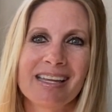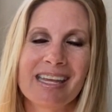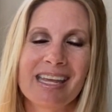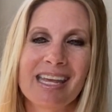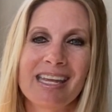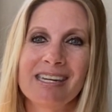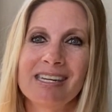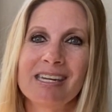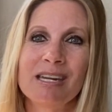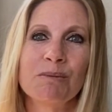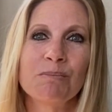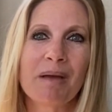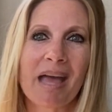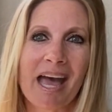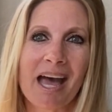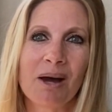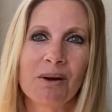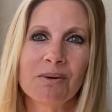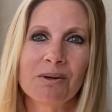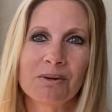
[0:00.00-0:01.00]
in an
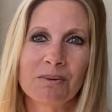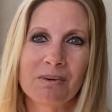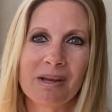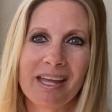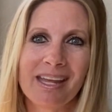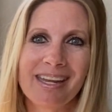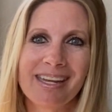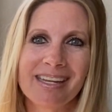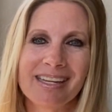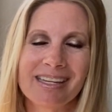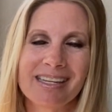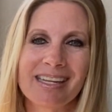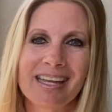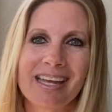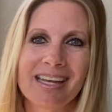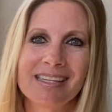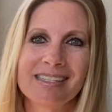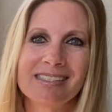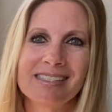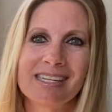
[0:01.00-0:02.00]
empowered way,
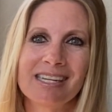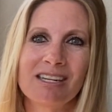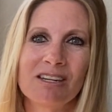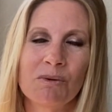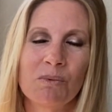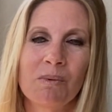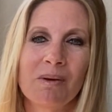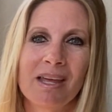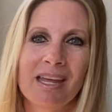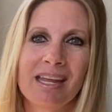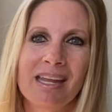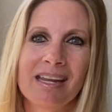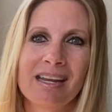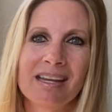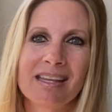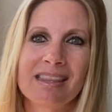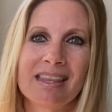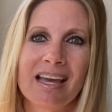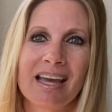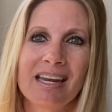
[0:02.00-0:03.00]
and in a way
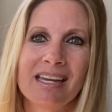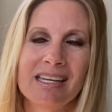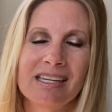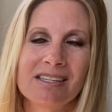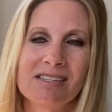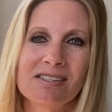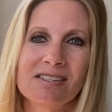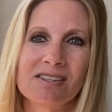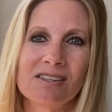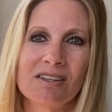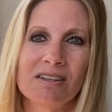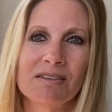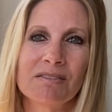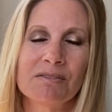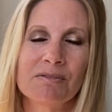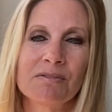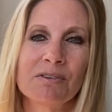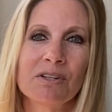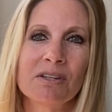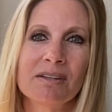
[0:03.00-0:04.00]
that is
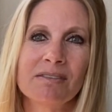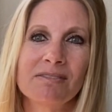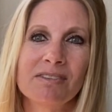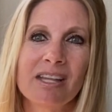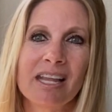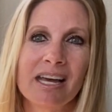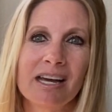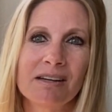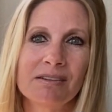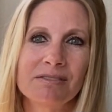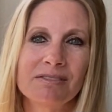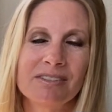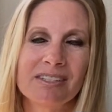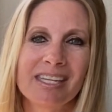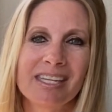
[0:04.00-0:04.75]
full of love